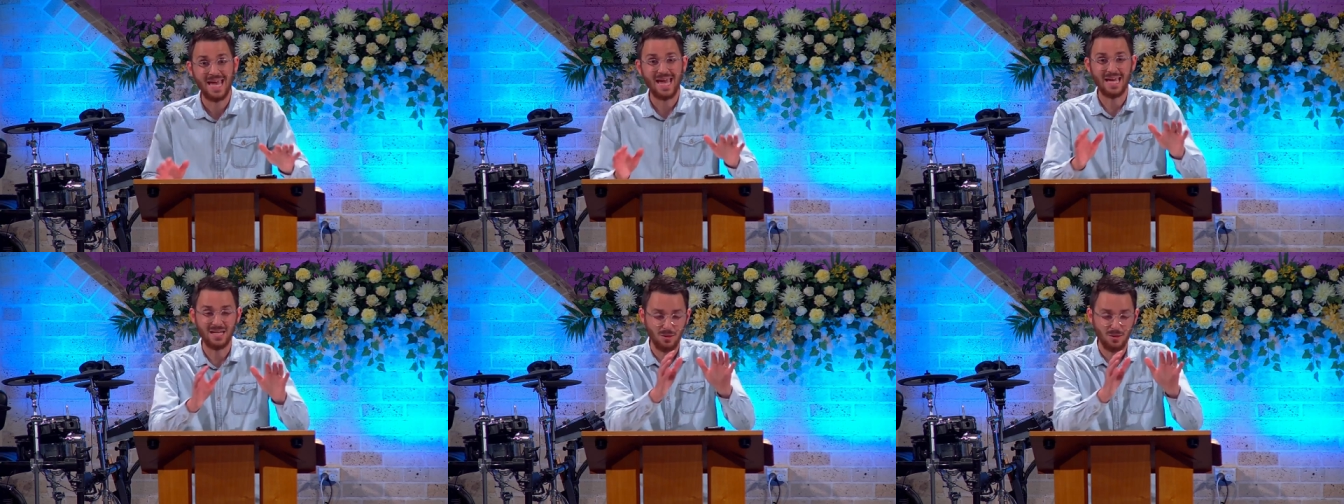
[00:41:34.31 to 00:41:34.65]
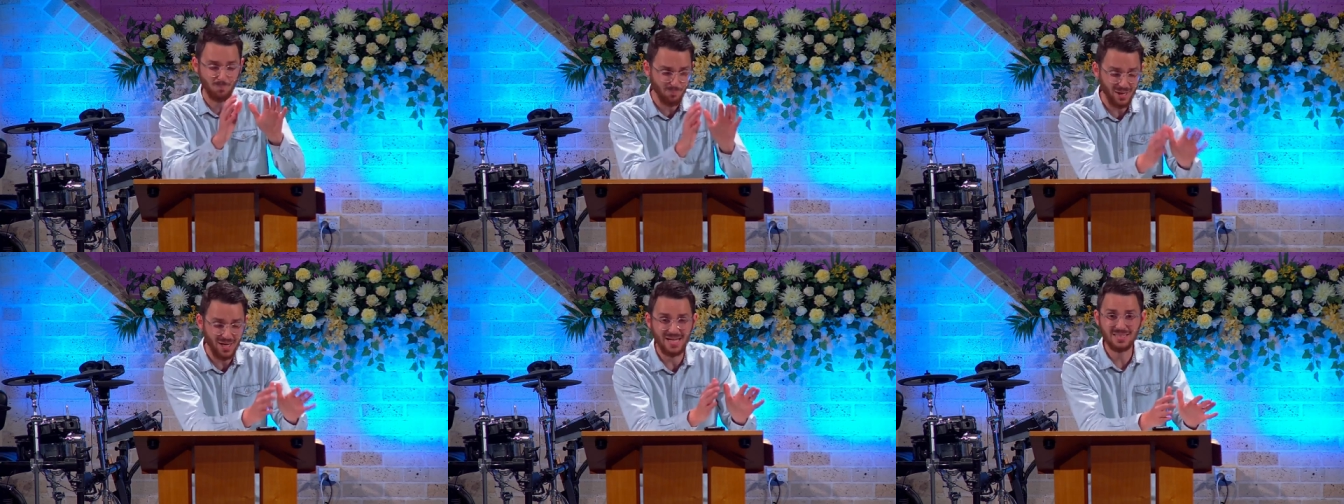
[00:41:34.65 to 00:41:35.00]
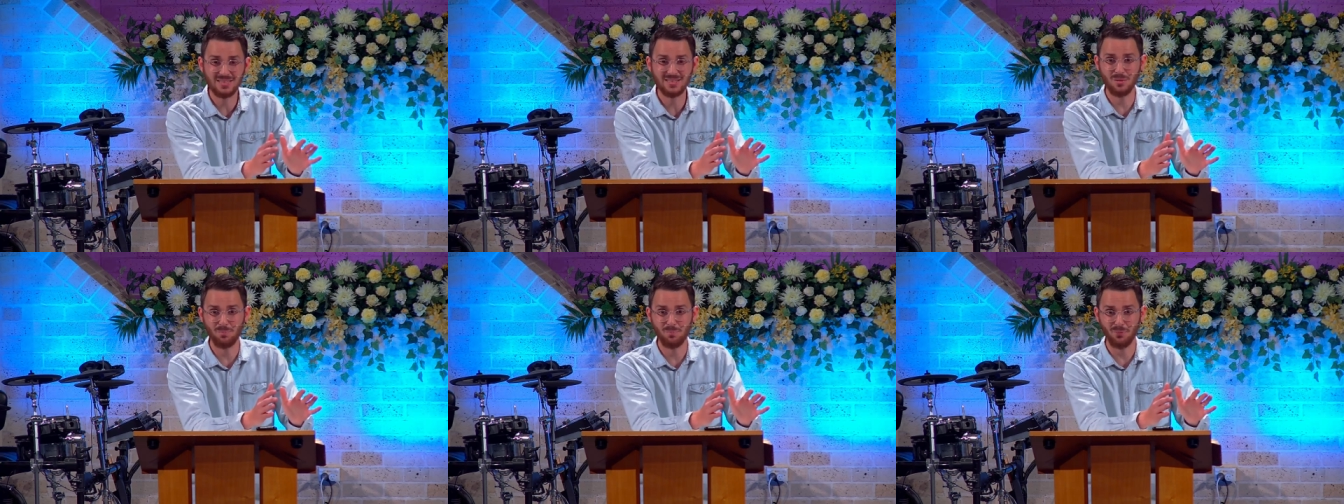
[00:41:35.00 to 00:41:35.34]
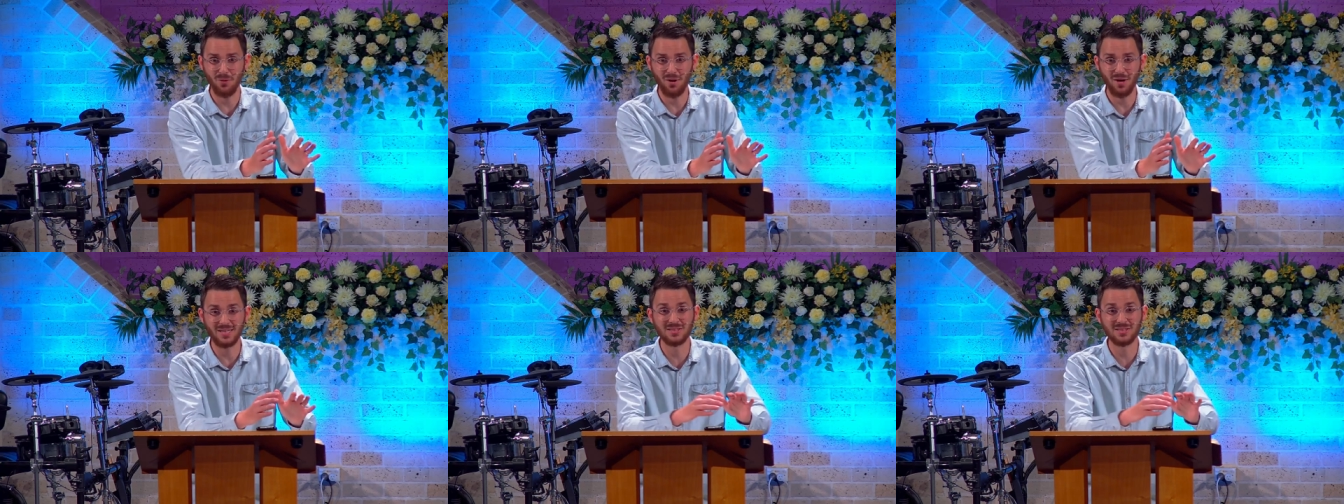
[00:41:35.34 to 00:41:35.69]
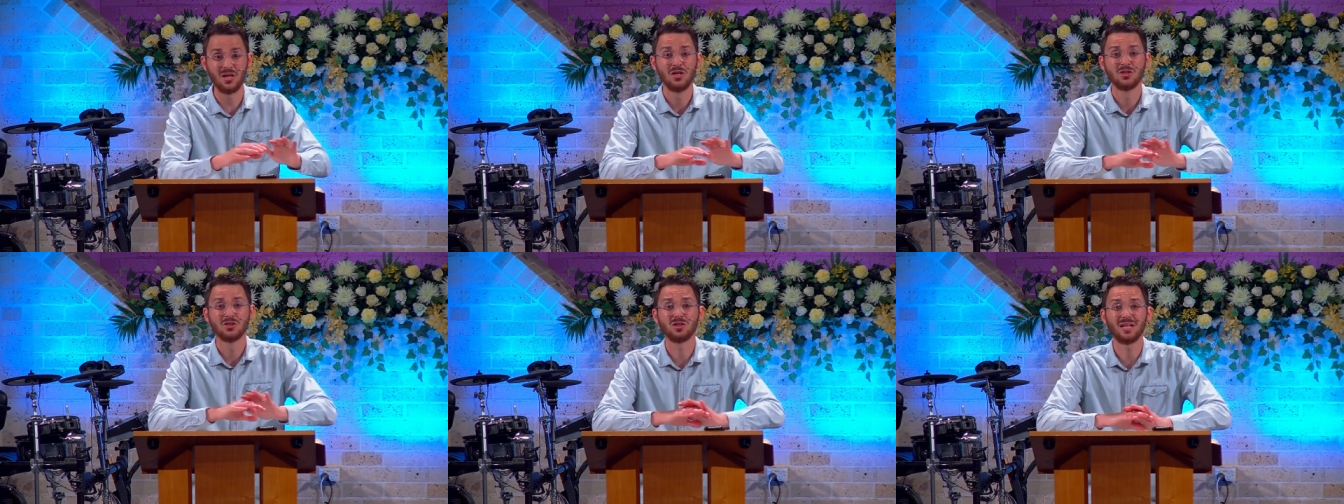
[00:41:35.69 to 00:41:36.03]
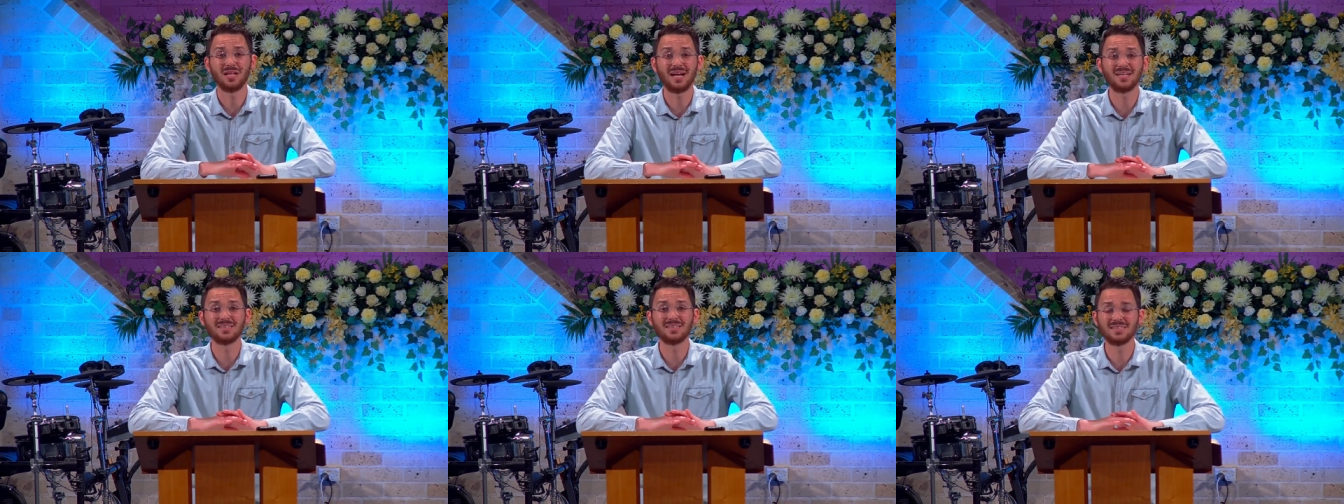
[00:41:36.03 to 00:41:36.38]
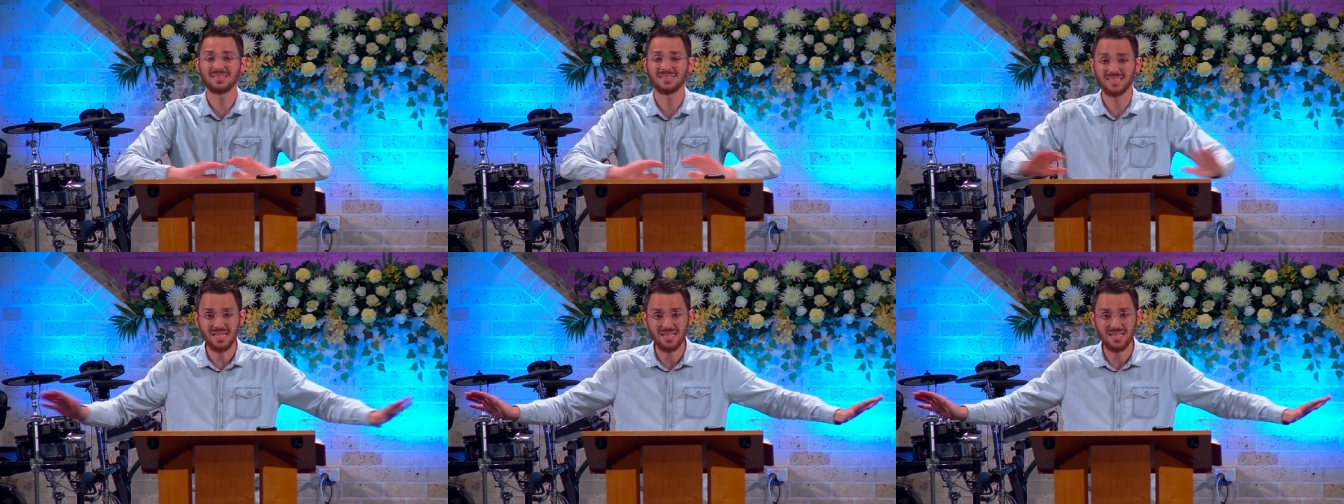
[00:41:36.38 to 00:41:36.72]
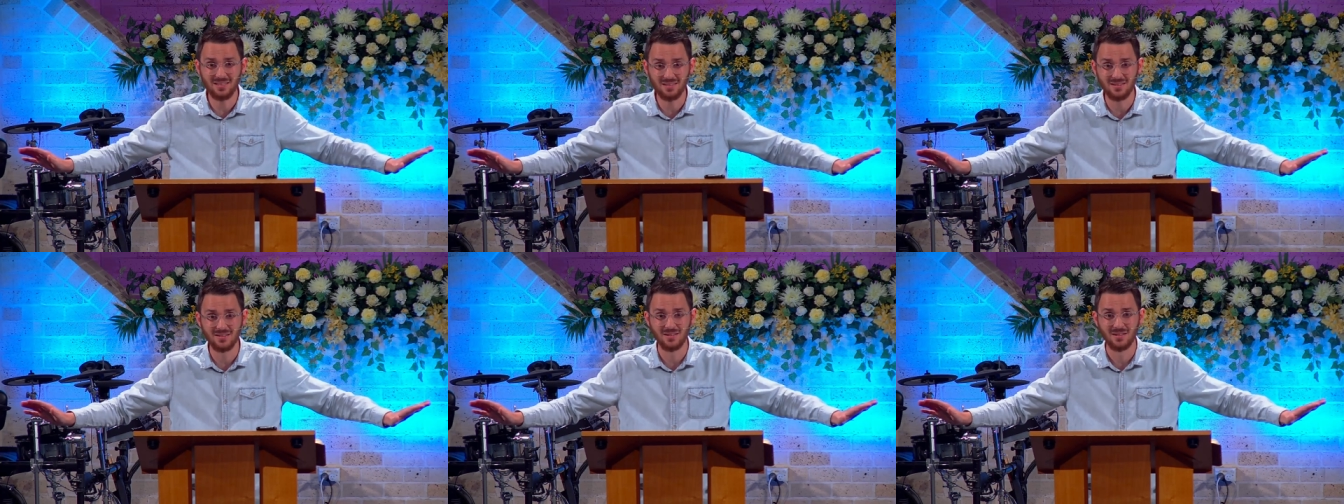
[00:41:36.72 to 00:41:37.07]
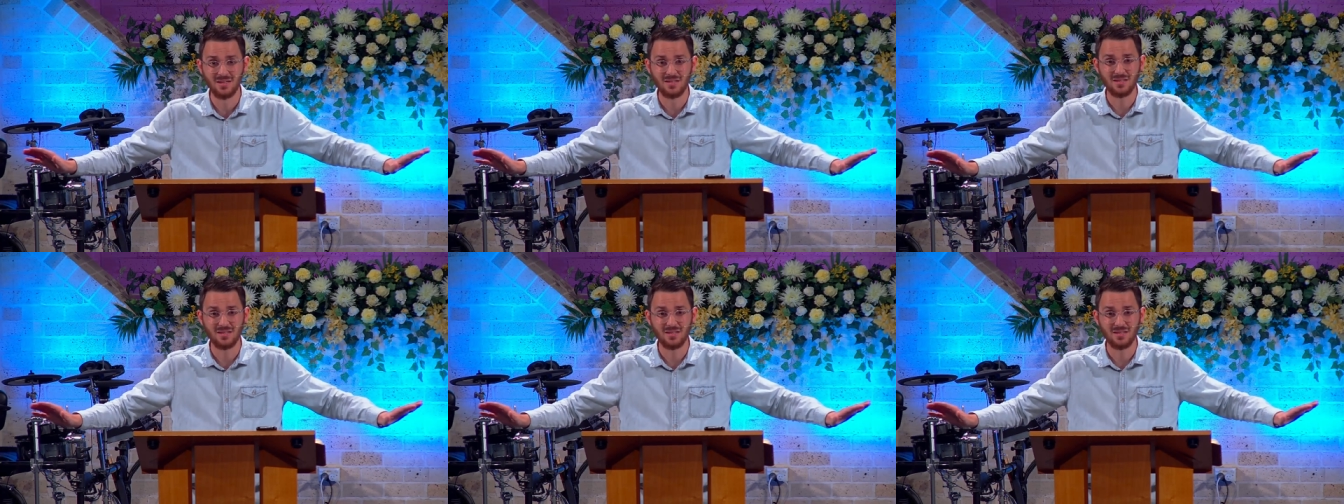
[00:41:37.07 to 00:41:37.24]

and He pays the price so that our sin